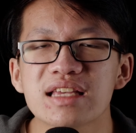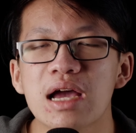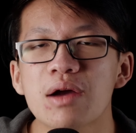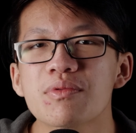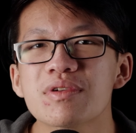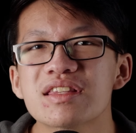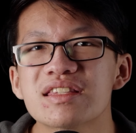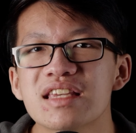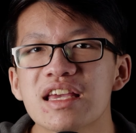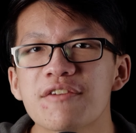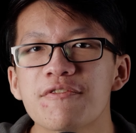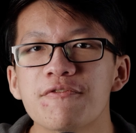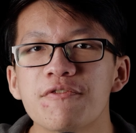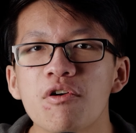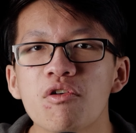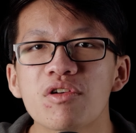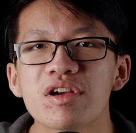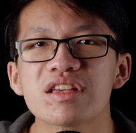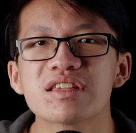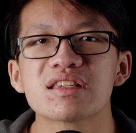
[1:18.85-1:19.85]
I would say
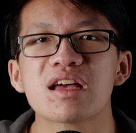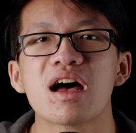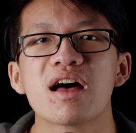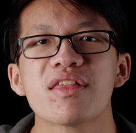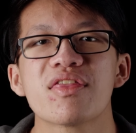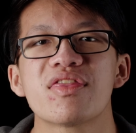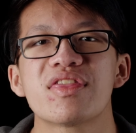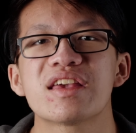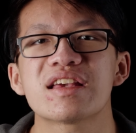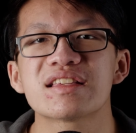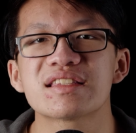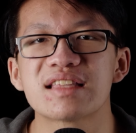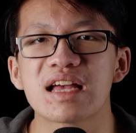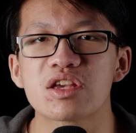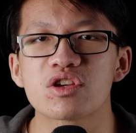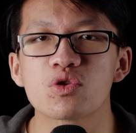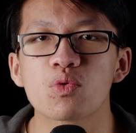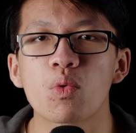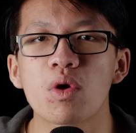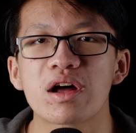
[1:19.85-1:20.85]
focus on things
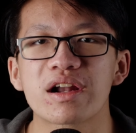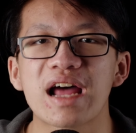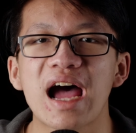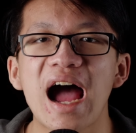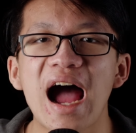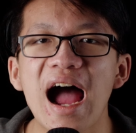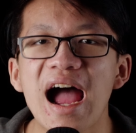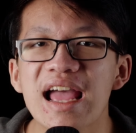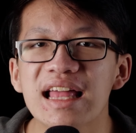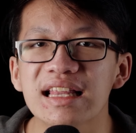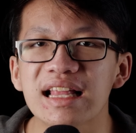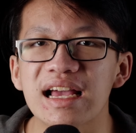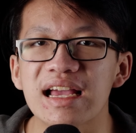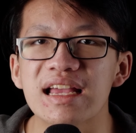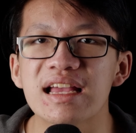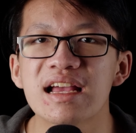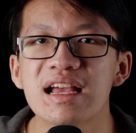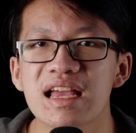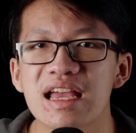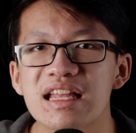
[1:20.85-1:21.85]
that you want to
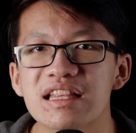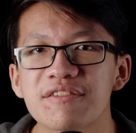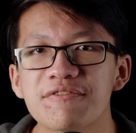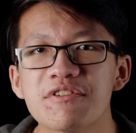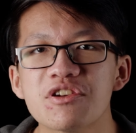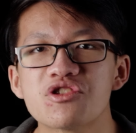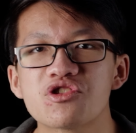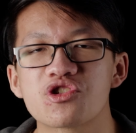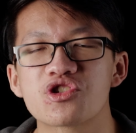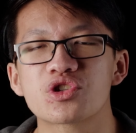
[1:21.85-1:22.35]
highlight in the feature.